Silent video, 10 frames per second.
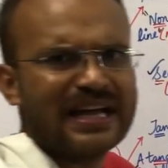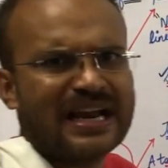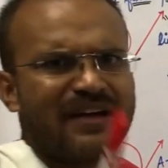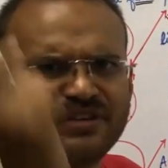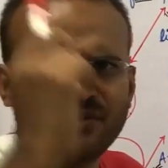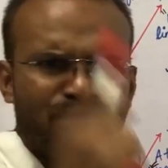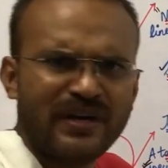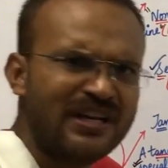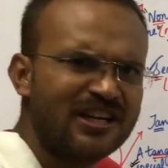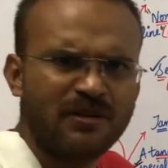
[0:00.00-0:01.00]
can have
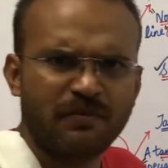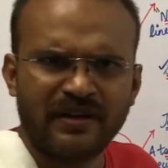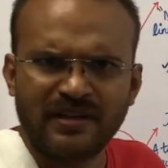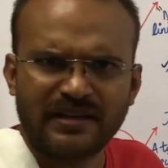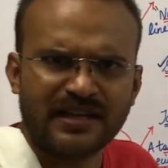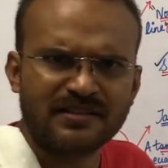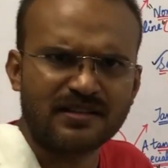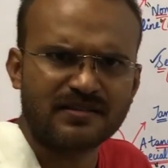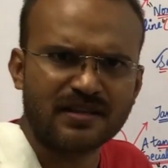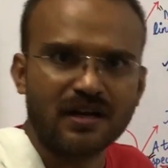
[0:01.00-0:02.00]
infinitely many
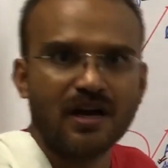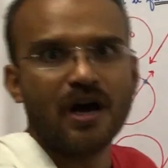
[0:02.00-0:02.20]
tangents, sir.